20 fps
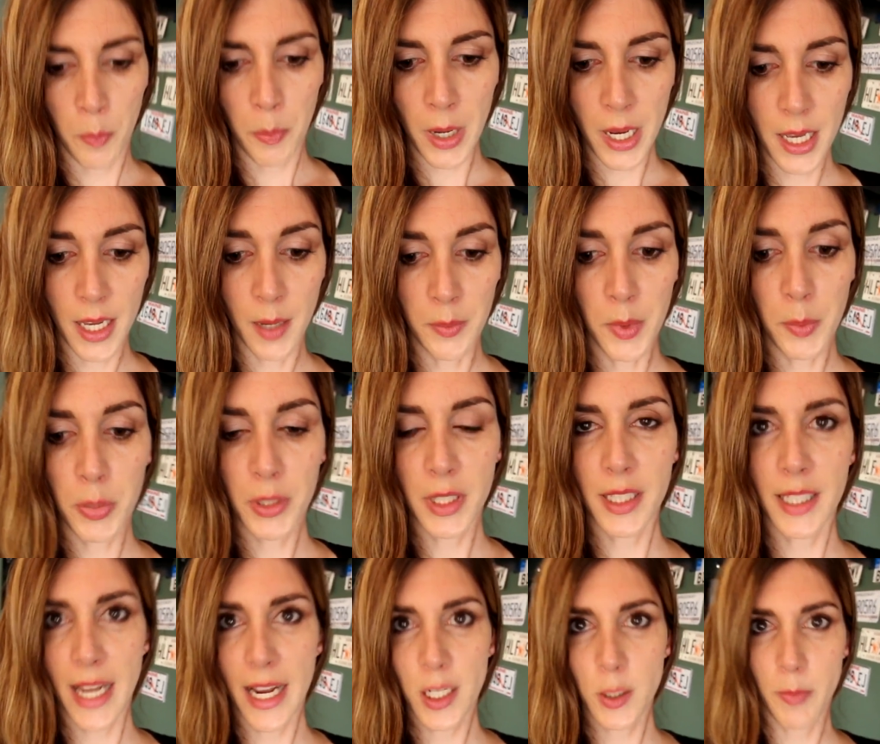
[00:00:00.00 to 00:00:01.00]
But I'm gonna put
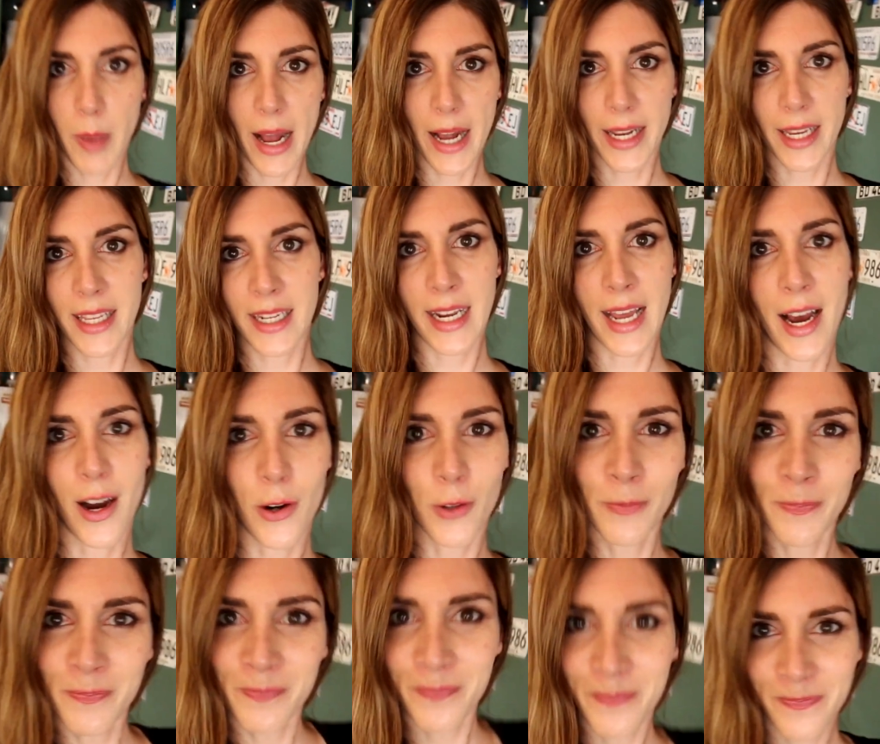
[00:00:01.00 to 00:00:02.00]
the dash back in
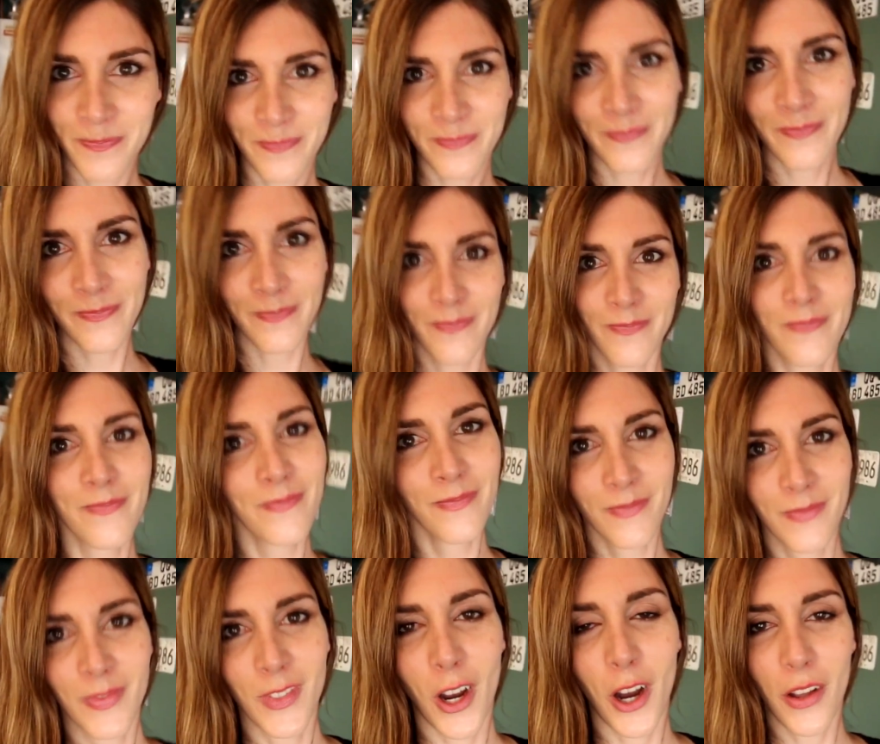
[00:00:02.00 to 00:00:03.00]
now.
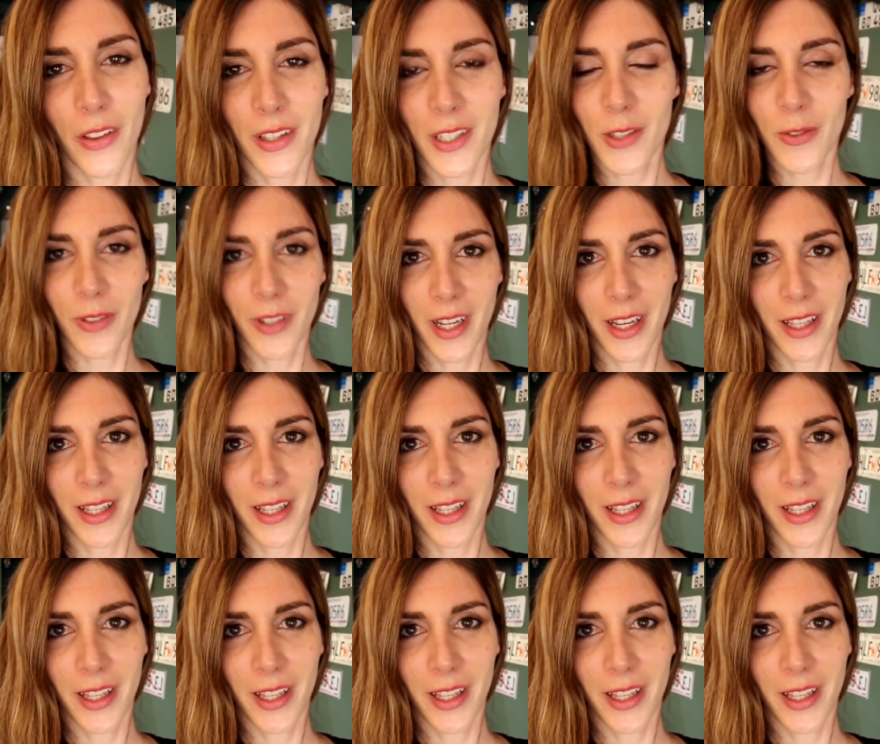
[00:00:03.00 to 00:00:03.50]
All this for